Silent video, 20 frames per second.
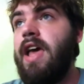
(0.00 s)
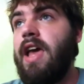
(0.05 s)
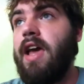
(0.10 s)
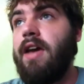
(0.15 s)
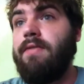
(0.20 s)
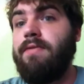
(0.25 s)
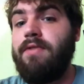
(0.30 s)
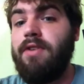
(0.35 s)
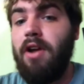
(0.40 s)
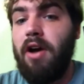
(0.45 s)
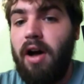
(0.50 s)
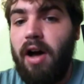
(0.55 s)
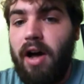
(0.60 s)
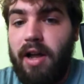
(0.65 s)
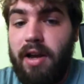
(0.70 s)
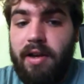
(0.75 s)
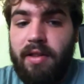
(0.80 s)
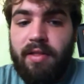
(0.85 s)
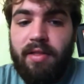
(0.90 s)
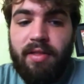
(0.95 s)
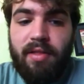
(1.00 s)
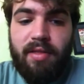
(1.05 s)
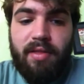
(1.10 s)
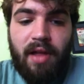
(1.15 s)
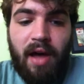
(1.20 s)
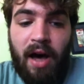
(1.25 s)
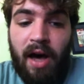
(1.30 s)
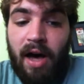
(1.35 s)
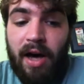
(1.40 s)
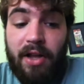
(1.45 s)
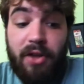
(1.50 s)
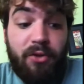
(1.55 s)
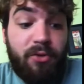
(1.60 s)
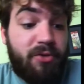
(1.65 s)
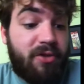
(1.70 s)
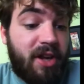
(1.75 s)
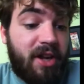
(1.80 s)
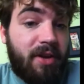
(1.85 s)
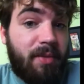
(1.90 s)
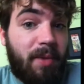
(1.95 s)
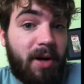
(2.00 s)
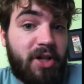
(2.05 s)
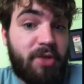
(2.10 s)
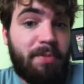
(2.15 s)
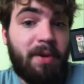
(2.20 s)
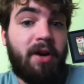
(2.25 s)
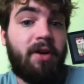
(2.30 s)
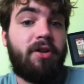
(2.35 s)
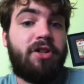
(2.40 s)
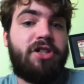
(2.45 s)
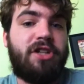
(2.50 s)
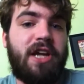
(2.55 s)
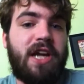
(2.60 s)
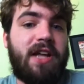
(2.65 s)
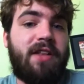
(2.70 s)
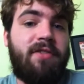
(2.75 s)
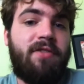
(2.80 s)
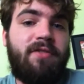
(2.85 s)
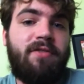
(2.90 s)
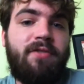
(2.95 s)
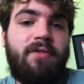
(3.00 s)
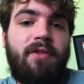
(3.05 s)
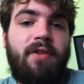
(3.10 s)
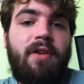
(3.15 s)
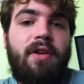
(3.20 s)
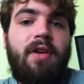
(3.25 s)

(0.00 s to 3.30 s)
If not, you stand a much better chance.